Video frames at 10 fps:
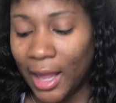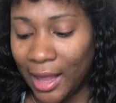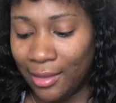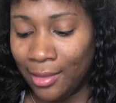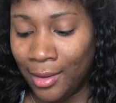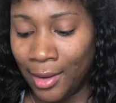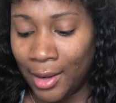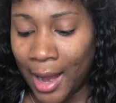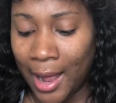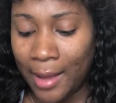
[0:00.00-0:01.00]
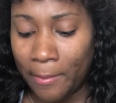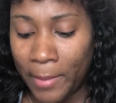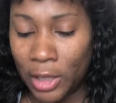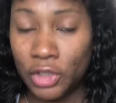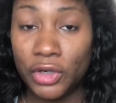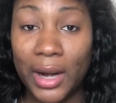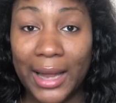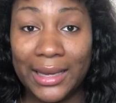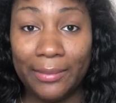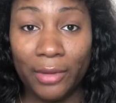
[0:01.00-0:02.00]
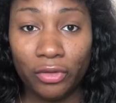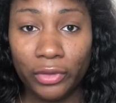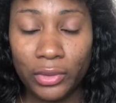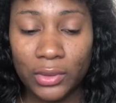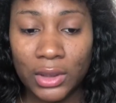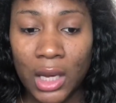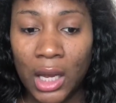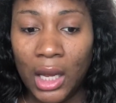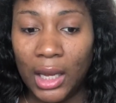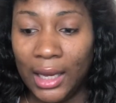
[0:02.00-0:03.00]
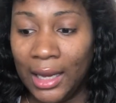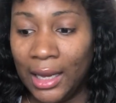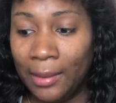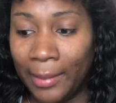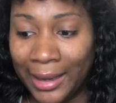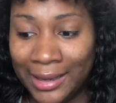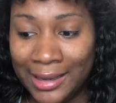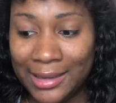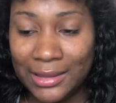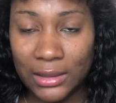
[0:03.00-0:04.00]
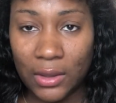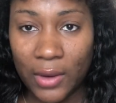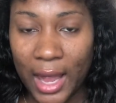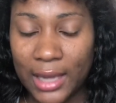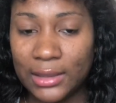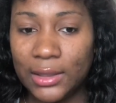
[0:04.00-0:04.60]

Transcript: and then I make sure I get my roots and my ends, okay?